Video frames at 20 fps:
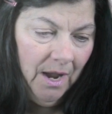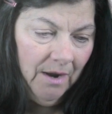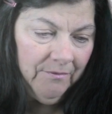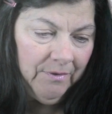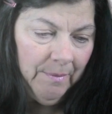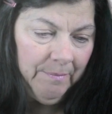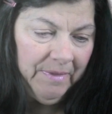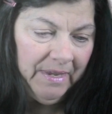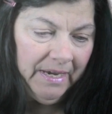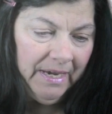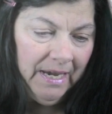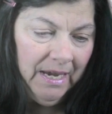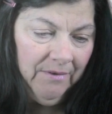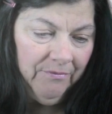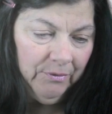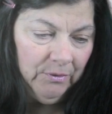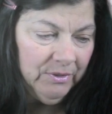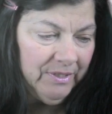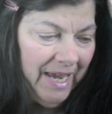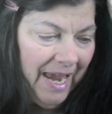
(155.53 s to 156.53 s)
from the
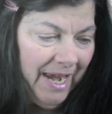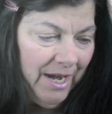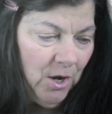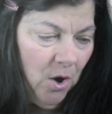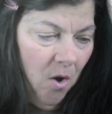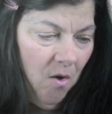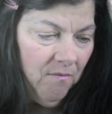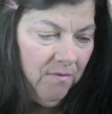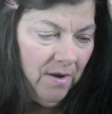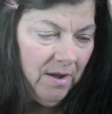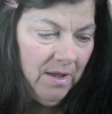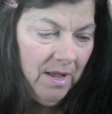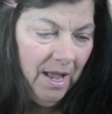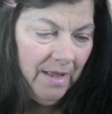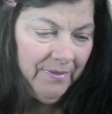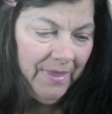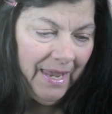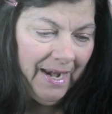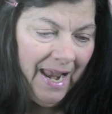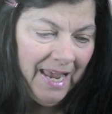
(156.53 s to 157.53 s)
evil takeover
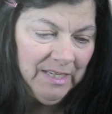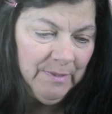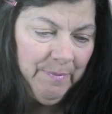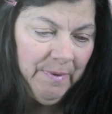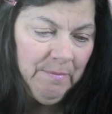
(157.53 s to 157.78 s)
that has